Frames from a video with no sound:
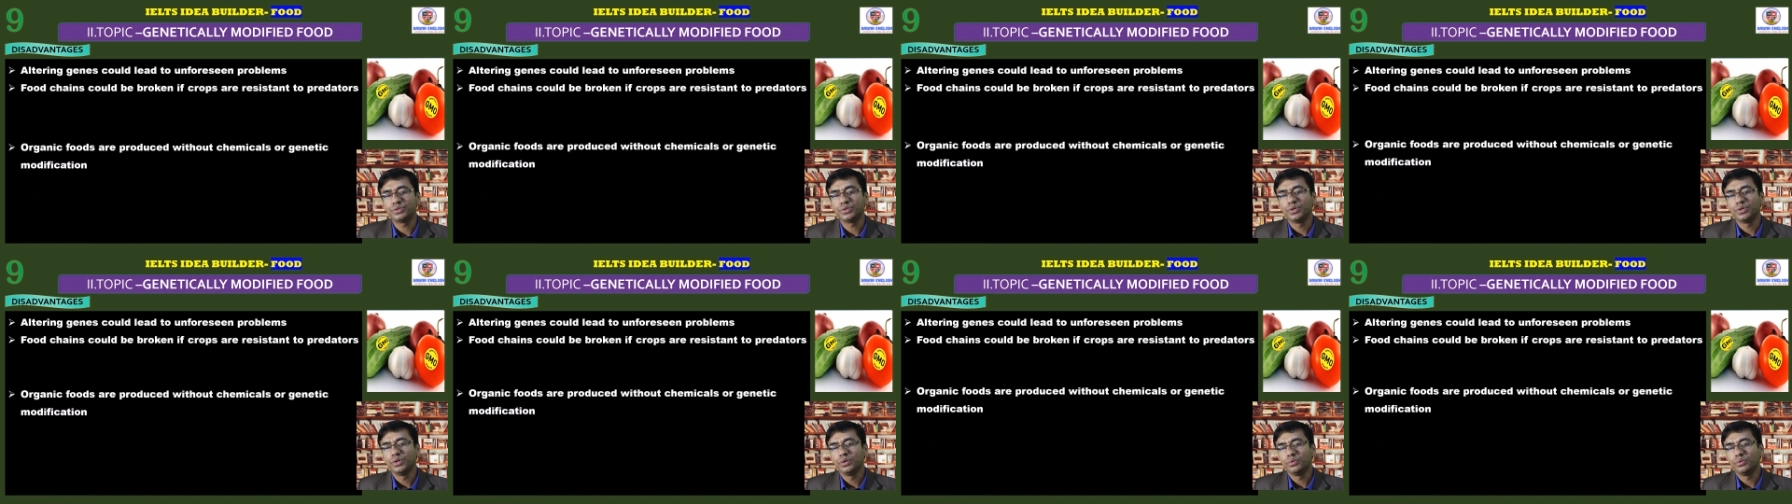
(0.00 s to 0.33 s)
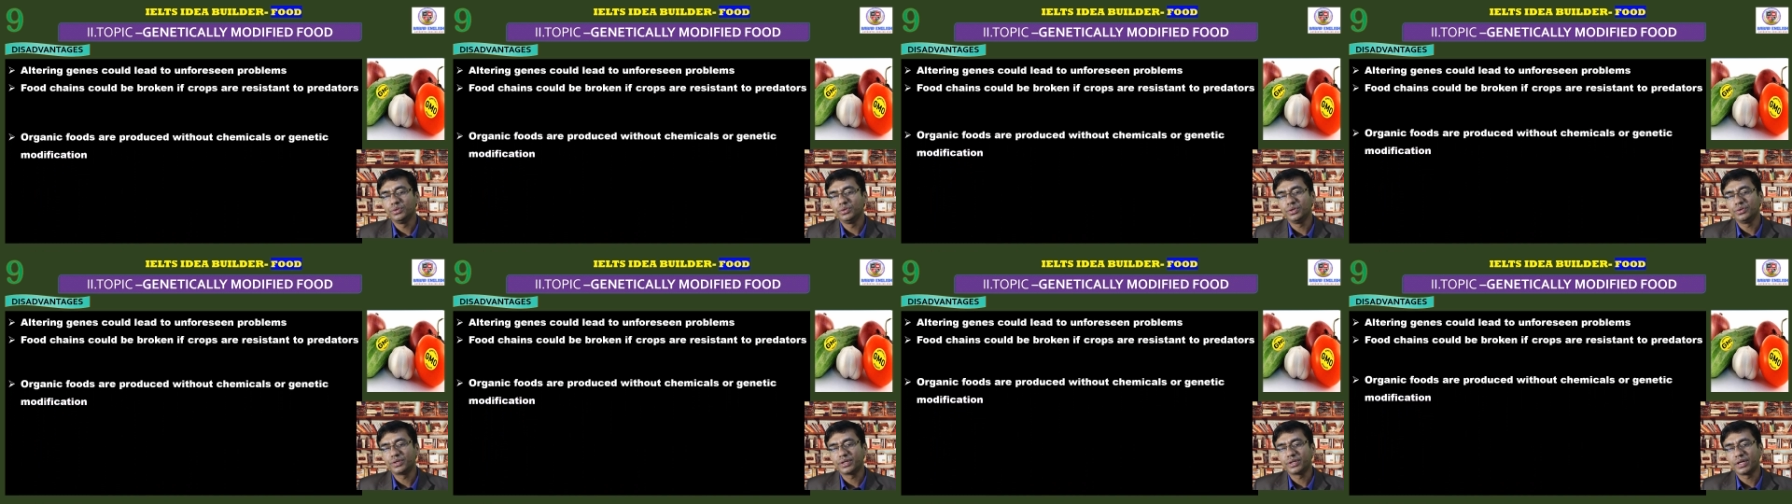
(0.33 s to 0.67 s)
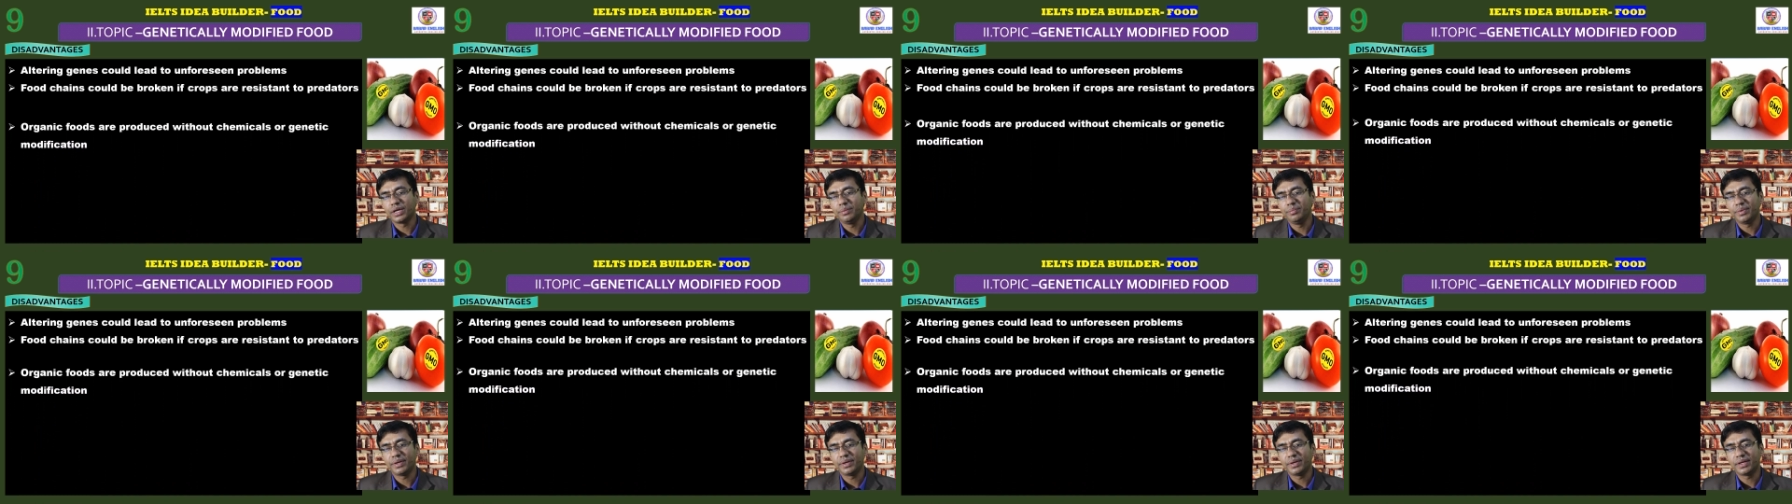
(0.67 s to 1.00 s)
without
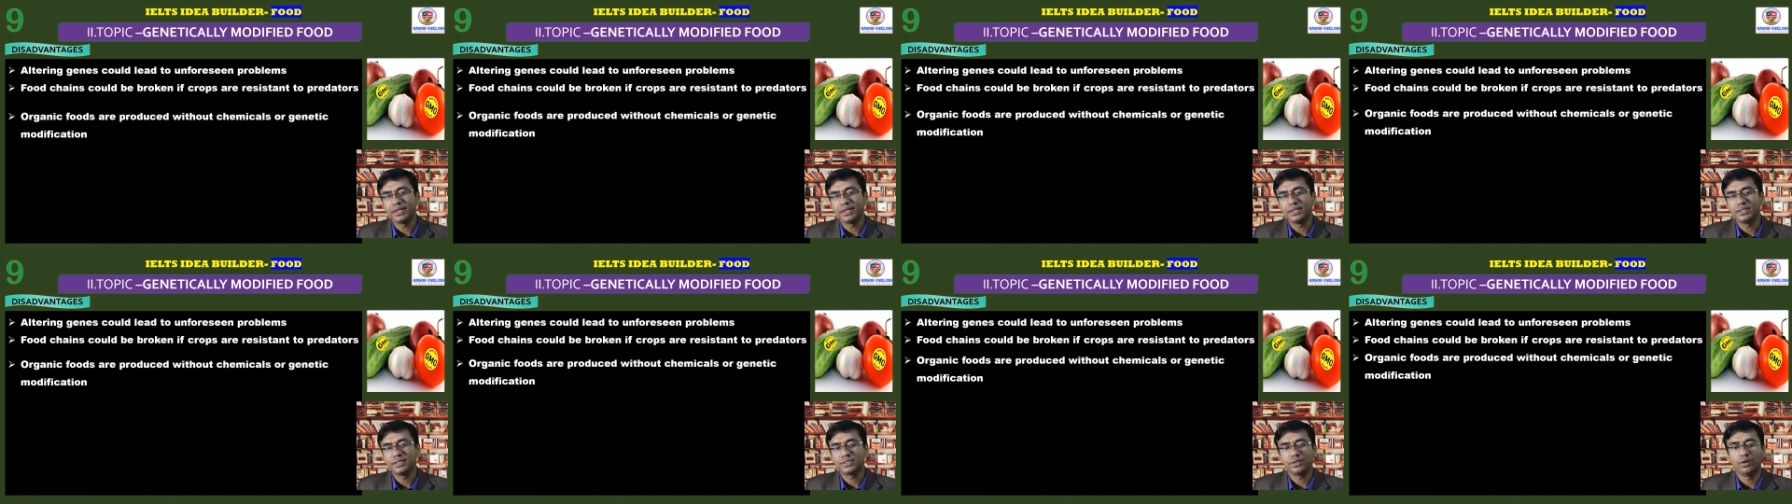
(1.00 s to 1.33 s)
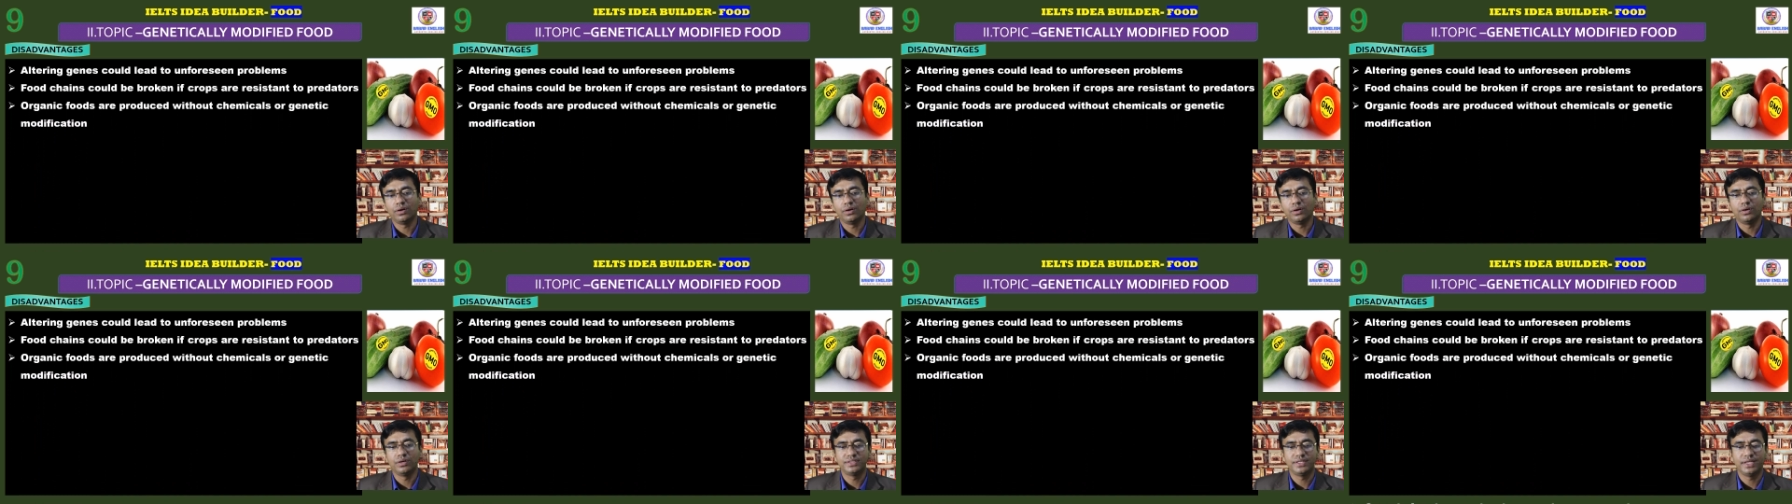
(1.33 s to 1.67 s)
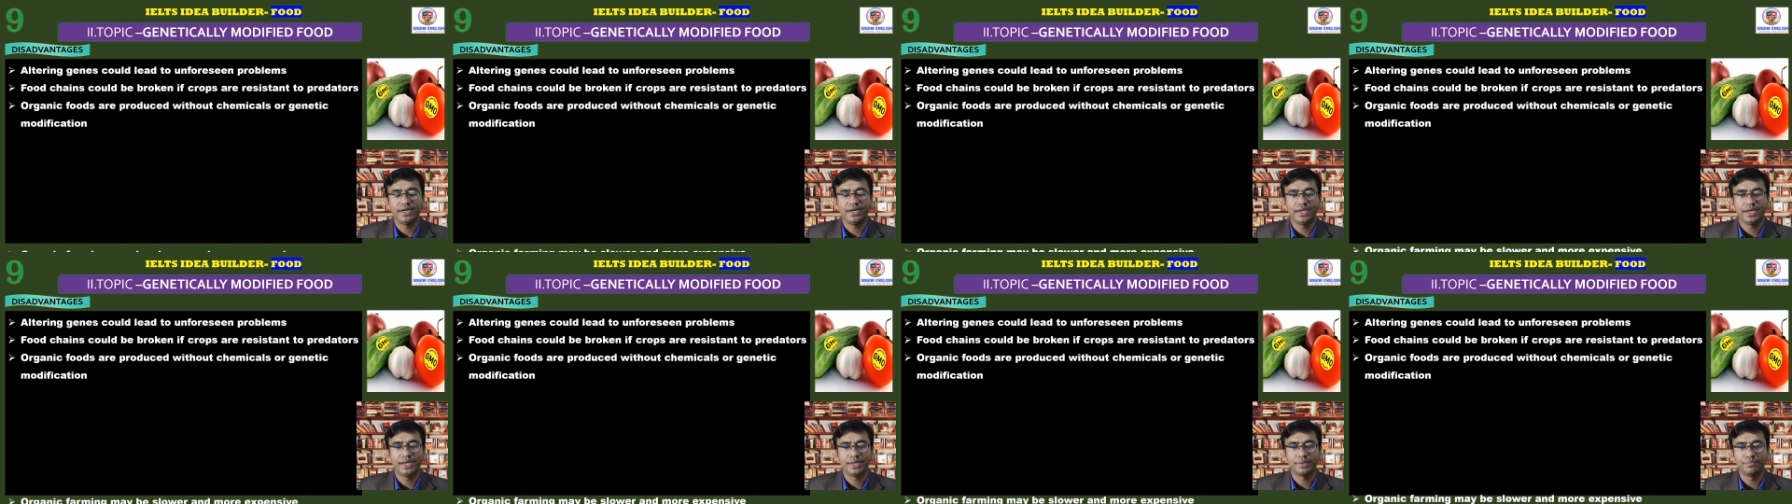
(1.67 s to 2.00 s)
chemicals or
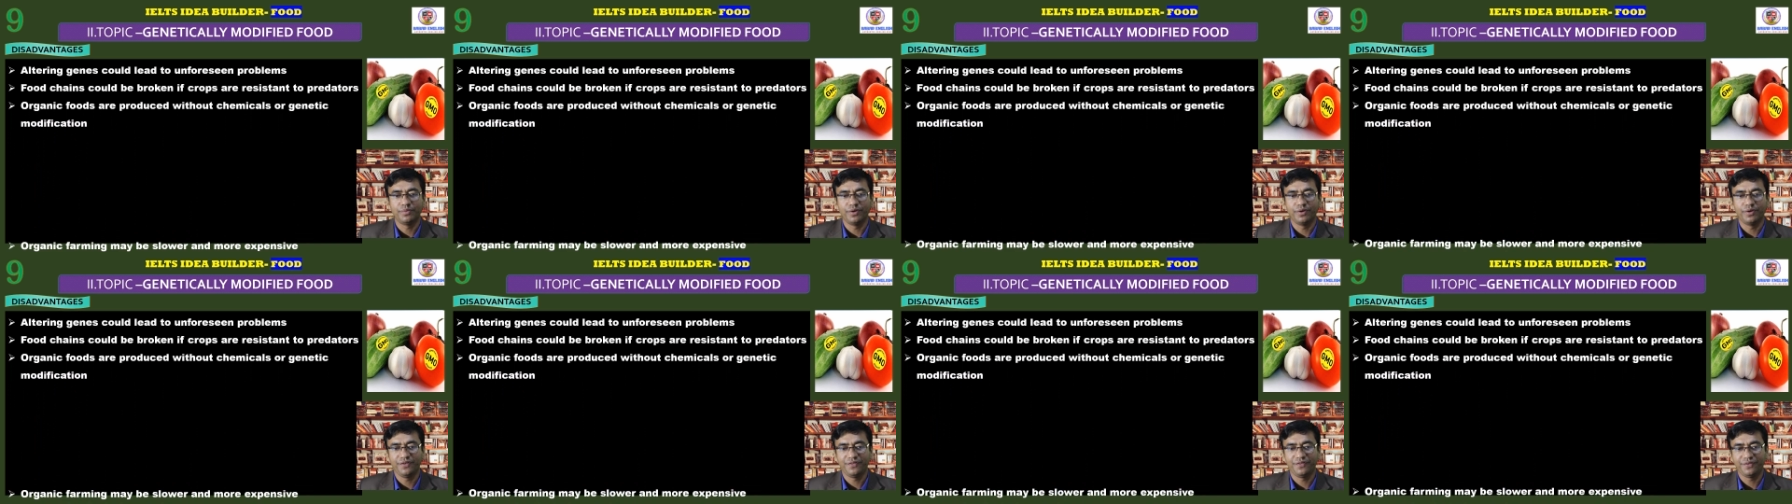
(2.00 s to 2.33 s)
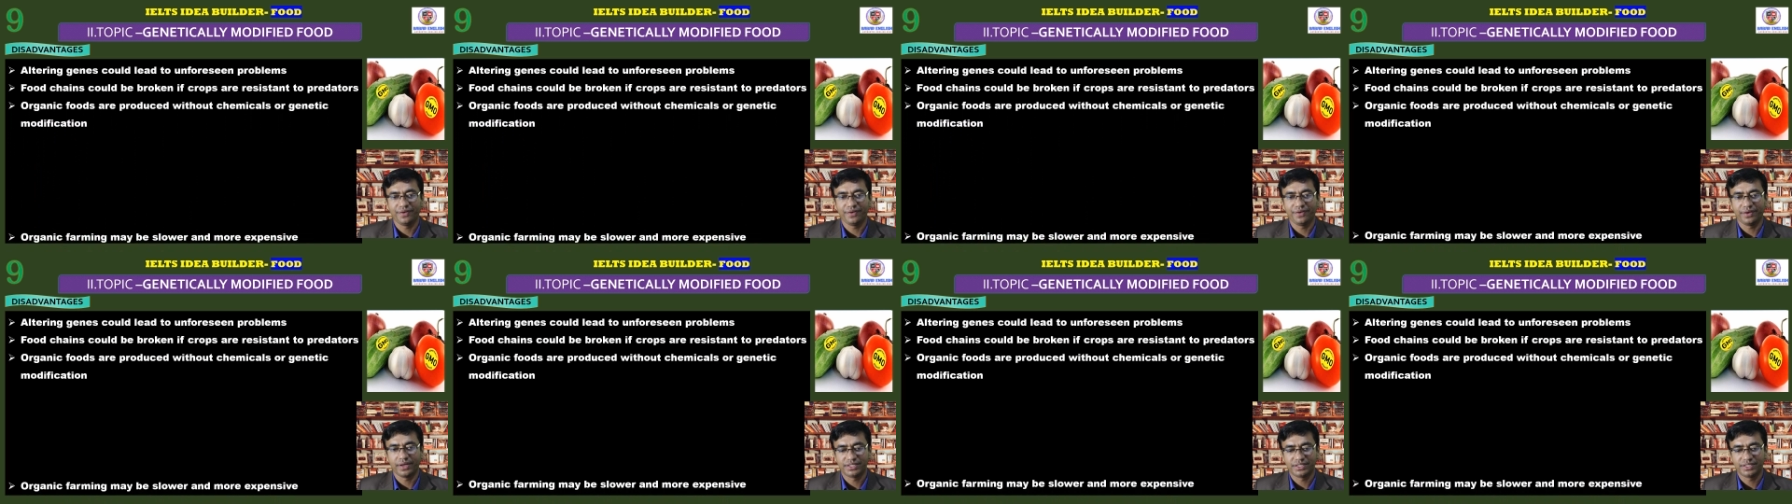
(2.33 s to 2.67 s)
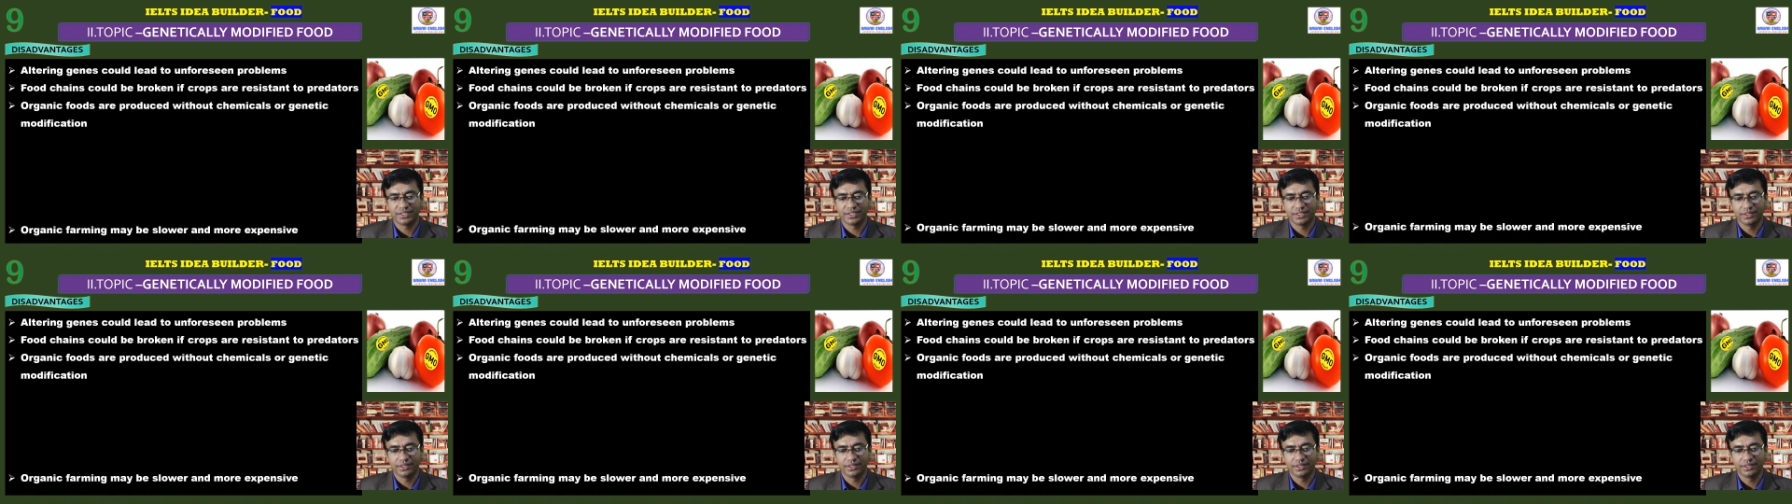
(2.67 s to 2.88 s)
genetic modification.